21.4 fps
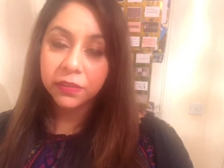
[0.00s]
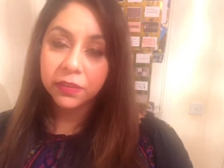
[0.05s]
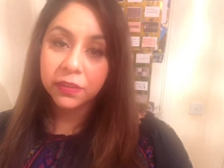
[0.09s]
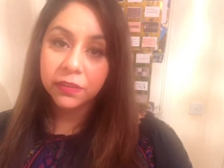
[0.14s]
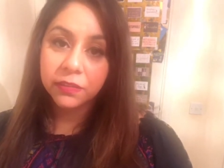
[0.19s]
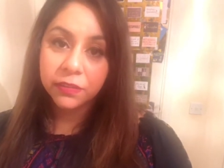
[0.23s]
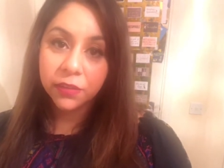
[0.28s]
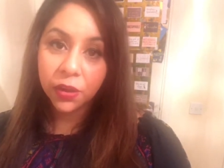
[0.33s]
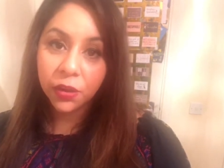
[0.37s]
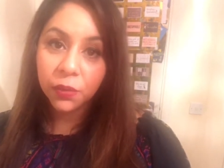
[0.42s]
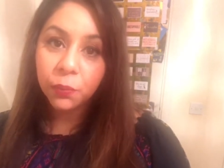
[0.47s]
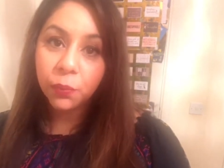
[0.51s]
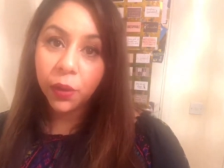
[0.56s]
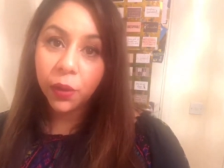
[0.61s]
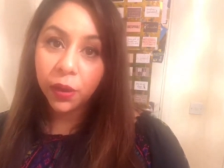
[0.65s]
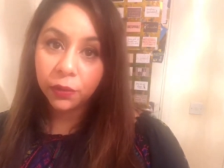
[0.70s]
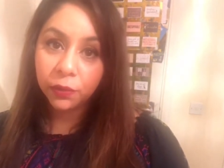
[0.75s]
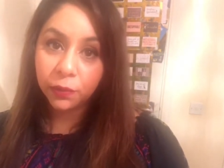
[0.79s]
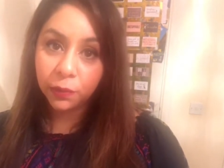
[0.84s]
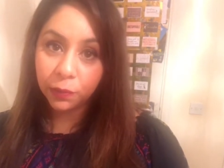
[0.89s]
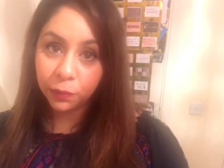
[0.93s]
So there's no
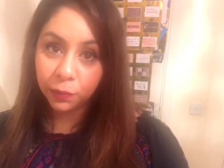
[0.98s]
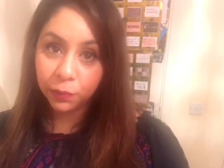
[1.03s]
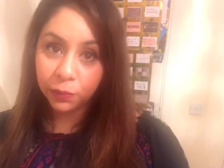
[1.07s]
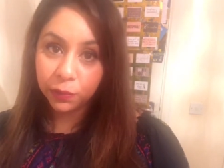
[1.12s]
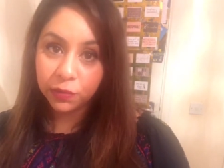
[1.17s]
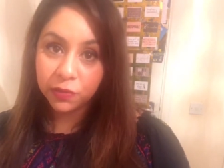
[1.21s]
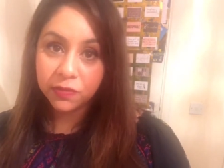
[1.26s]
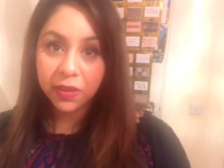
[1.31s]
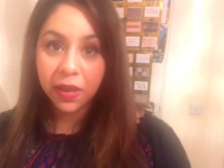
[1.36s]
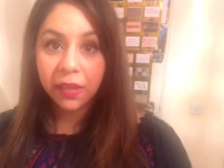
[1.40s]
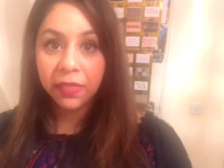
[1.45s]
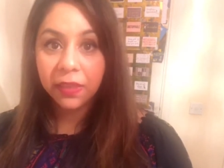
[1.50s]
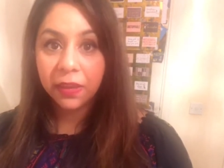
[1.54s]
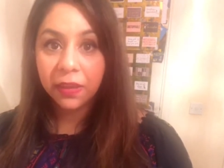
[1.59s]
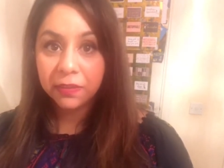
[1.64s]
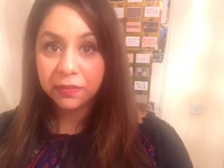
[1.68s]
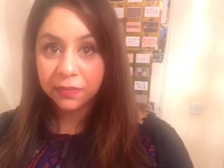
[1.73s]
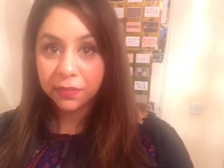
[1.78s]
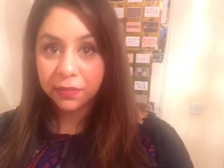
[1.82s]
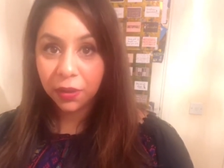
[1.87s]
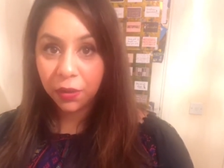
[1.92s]
one cause and
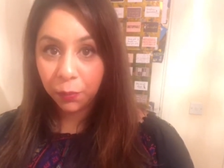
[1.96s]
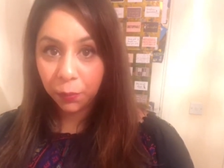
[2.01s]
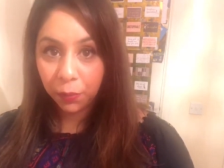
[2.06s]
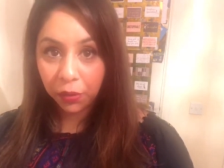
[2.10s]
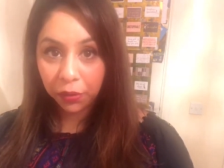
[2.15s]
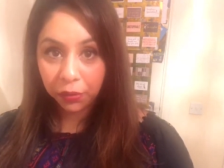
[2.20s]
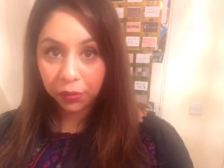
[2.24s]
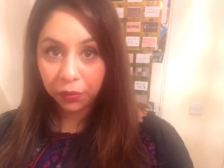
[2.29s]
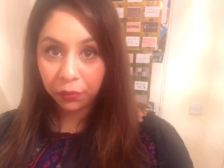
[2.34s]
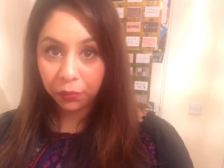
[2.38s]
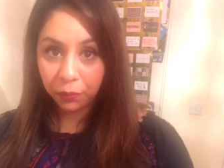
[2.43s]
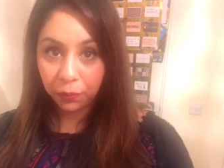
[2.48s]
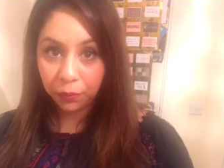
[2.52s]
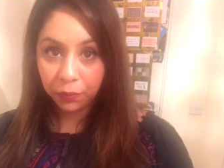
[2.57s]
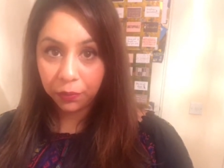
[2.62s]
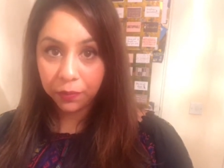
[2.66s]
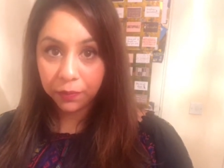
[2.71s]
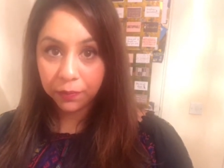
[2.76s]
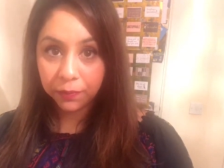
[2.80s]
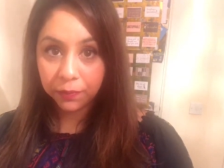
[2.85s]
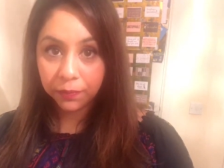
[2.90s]
there's no one
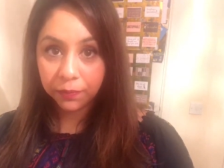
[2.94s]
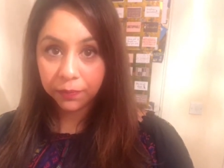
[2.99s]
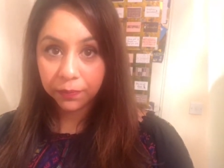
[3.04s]
cure.